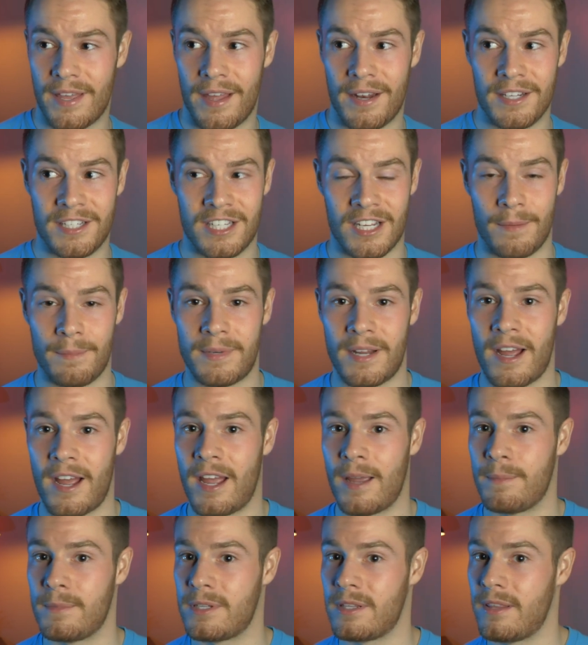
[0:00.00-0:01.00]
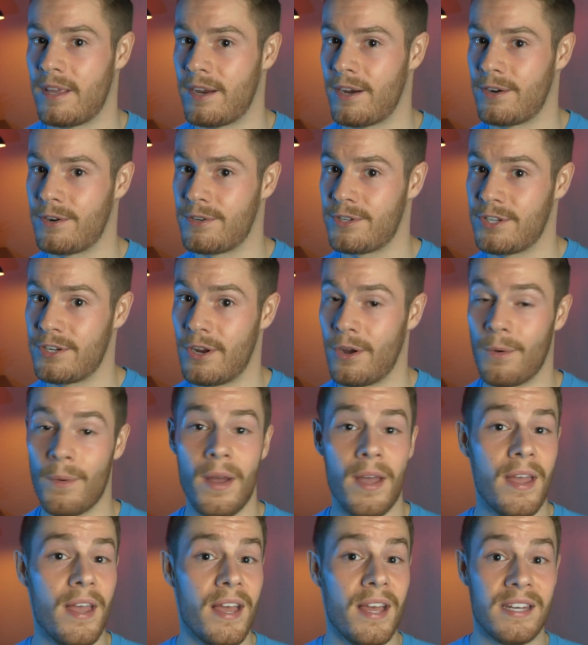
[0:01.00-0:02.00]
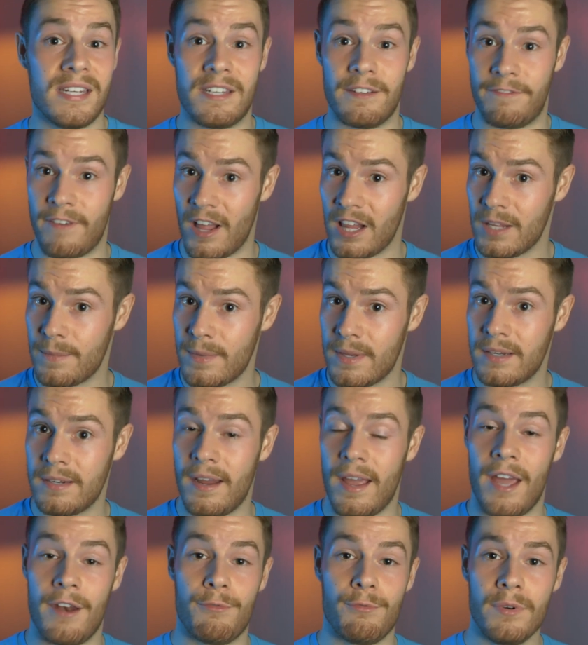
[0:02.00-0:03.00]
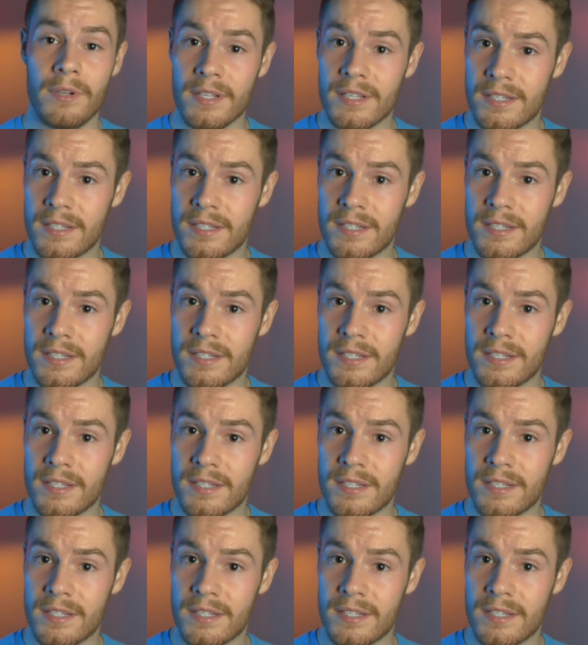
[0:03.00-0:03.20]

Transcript: And sometimes there's, you know, development and real